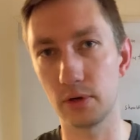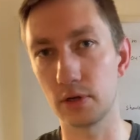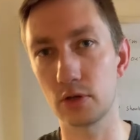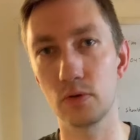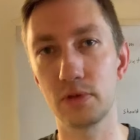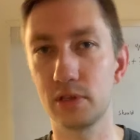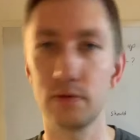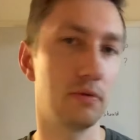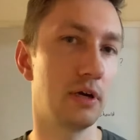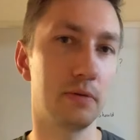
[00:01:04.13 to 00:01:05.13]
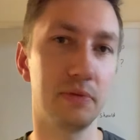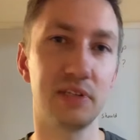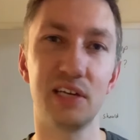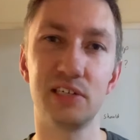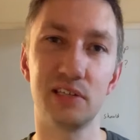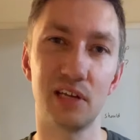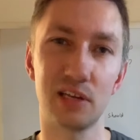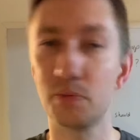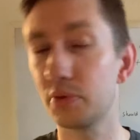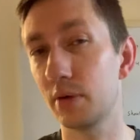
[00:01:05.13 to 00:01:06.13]
on you with a recommendation that
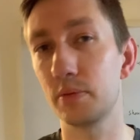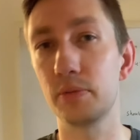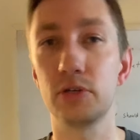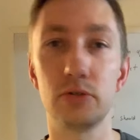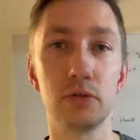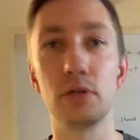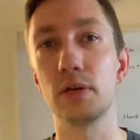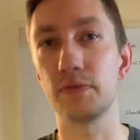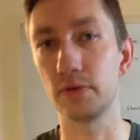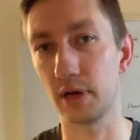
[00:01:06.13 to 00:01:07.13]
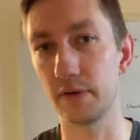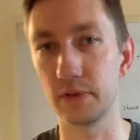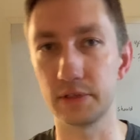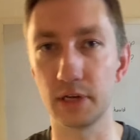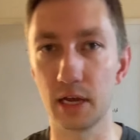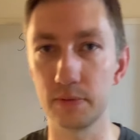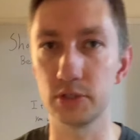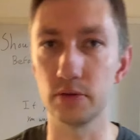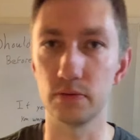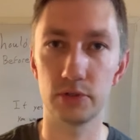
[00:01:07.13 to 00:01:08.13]
you probably should if you have the time
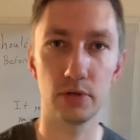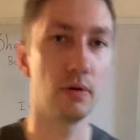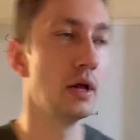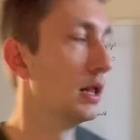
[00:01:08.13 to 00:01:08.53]
to. So